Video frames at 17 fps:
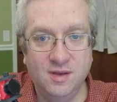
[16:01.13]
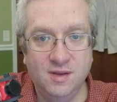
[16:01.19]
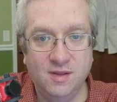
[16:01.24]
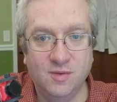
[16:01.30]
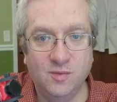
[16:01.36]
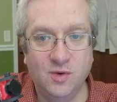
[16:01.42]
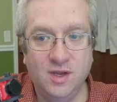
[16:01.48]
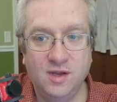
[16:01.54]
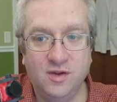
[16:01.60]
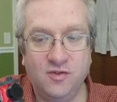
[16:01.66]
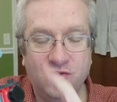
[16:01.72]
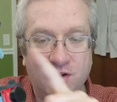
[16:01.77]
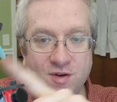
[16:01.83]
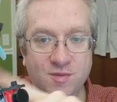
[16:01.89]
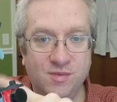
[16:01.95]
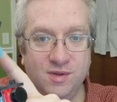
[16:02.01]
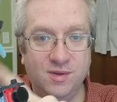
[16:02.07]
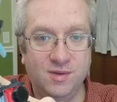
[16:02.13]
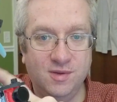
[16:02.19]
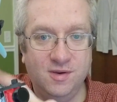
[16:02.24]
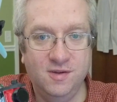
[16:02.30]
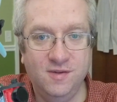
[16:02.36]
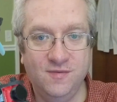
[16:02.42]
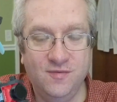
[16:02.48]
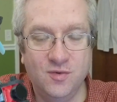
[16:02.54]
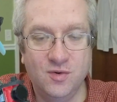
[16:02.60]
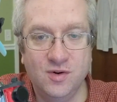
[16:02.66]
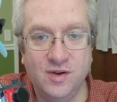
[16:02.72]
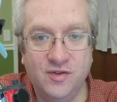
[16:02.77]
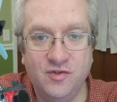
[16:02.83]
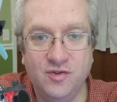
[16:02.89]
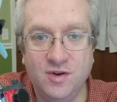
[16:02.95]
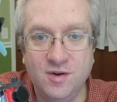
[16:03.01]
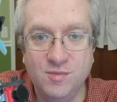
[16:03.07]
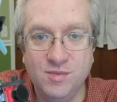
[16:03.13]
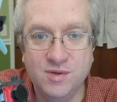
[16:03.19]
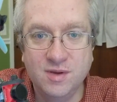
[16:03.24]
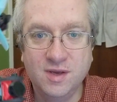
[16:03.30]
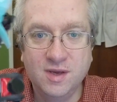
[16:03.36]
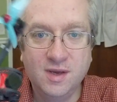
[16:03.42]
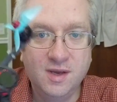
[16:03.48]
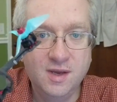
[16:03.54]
the 3-inch arms instead of the 4-inch arms.